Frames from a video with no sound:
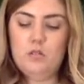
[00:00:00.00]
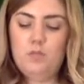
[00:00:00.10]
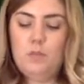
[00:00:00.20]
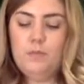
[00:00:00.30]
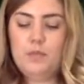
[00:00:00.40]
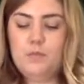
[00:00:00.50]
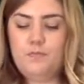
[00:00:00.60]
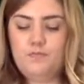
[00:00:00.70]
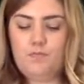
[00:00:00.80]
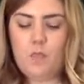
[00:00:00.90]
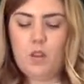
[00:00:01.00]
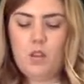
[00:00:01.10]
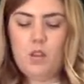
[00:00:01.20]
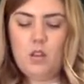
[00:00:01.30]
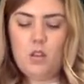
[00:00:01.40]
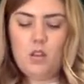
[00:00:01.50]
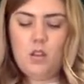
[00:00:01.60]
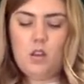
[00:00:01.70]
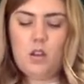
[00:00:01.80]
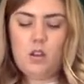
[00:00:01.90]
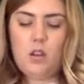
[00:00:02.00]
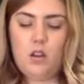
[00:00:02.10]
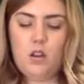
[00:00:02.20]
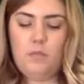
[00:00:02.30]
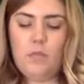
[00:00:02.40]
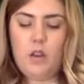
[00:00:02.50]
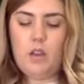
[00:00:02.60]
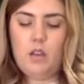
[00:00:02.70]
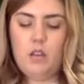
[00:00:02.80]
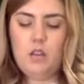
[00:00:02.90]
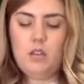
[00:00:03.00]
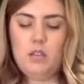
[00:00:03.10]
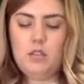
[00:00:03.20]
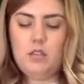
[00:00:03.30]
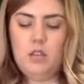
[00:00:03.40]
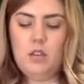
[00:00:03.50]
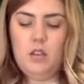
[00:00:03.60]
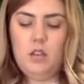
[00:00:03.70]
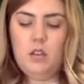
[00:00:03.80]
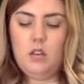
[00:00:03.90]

Whoops, got caught on my seeded.